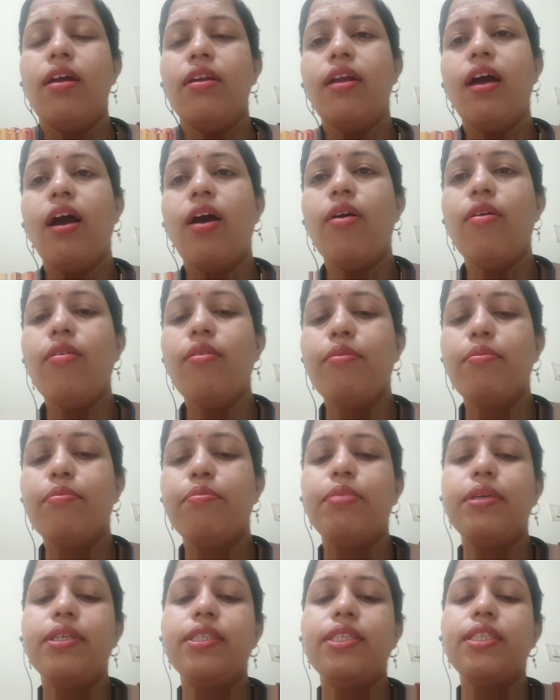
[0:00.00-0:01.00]
Now,
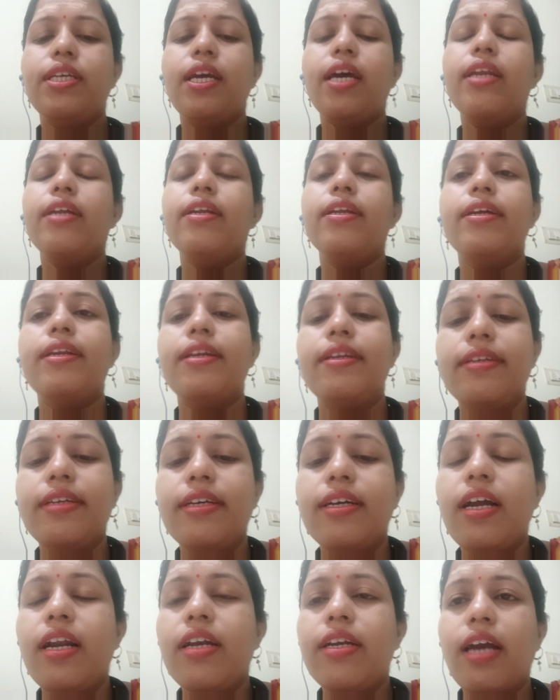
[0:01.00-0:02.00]
PCR in
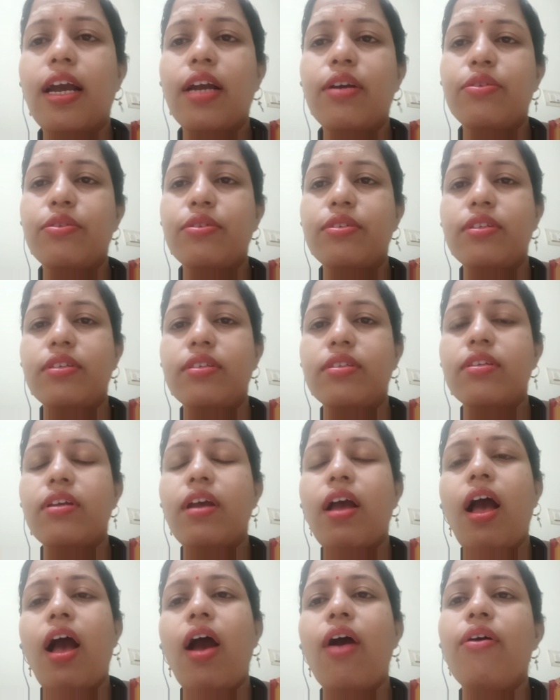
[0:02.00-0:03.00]
clinical diagnosis.
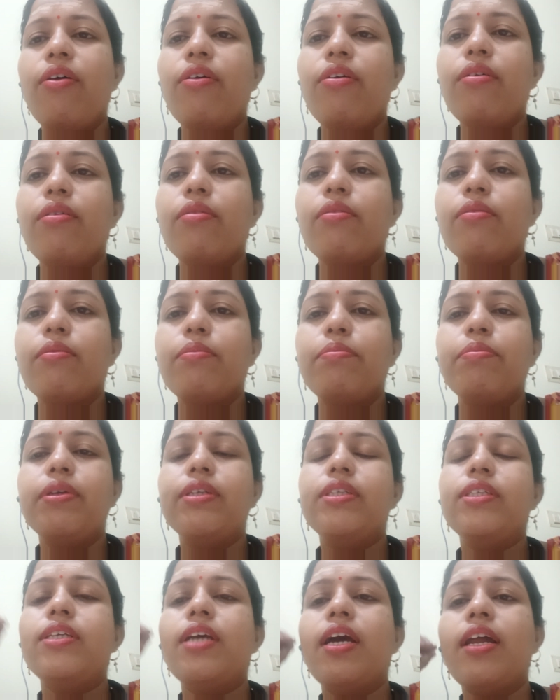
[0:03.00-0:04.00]
How
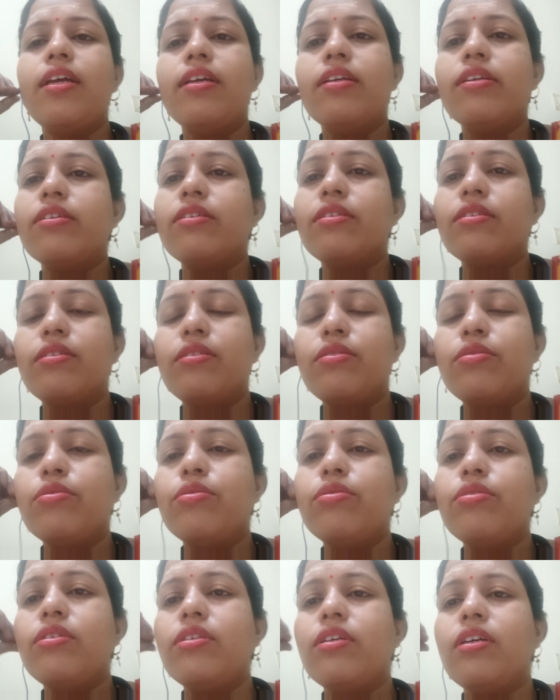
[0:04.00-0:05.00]
PCR is
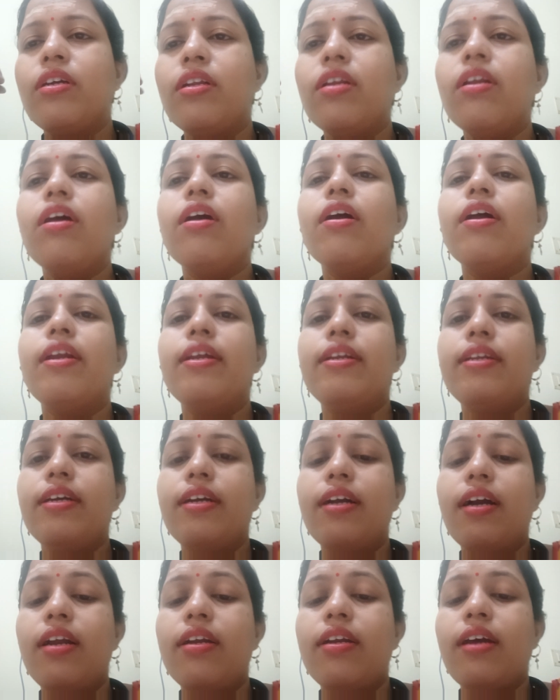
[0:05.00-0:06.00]
used in
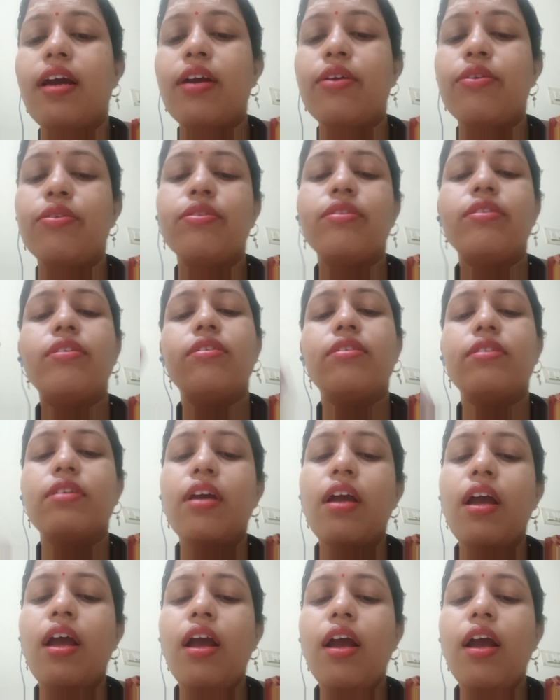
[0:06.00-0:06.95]
clinical diagnosis.